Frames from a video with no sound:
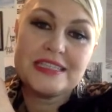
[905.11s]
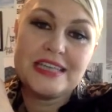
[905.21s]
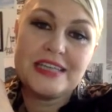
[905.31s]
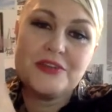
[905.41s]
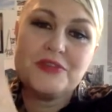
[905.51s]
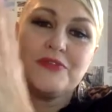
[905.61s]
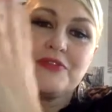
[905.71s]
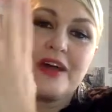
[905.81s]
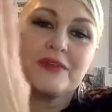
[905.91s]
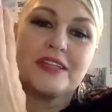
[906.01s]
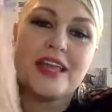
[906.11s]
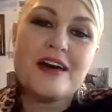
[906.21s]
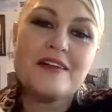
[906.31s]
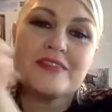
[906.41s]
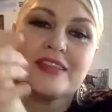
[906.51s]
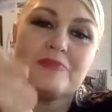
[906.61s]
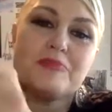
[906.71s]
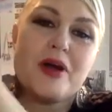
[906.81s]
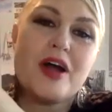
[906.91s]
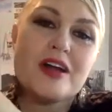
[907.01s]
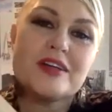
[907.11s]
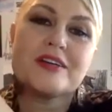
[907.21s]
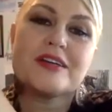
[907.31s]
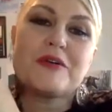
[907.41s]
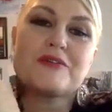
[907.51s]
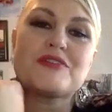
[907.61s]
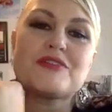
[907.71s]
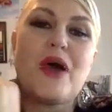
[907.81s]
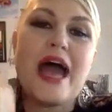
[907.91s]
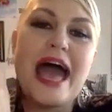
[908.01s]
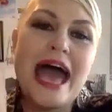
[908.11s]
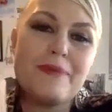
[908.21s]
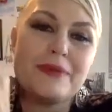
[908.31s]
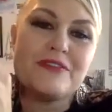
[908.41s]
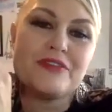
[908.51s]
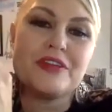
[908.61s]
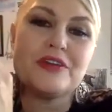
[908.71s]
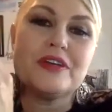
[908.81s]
that you found love and a partner, and I was so happy for you.